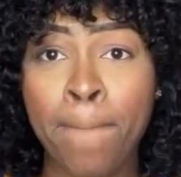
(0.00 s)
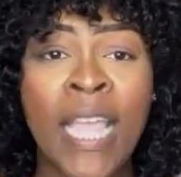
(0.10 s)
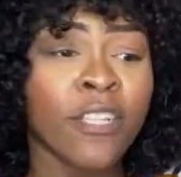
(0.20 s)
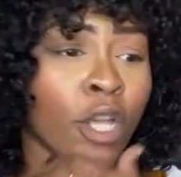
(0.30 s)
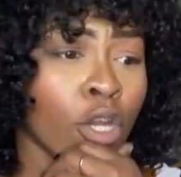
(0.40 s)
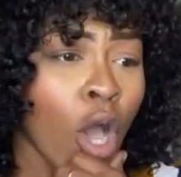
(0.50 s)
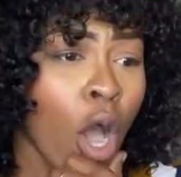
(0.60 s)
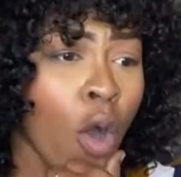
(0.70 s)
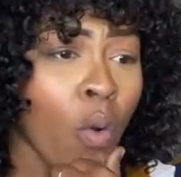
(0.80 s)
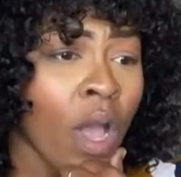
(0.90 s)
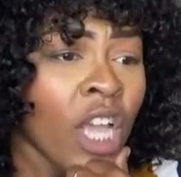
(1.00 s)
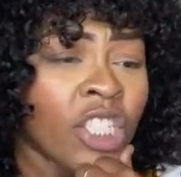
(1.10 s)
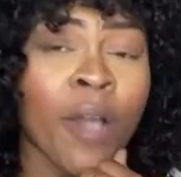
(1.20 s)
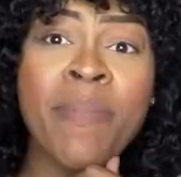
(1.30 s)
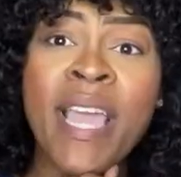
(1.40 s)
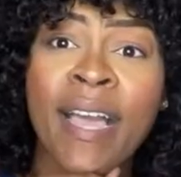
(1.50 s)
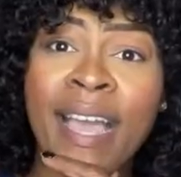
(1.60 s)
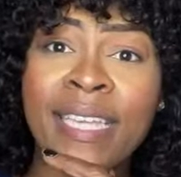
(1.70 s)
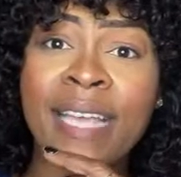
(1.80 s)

So now Jamaica is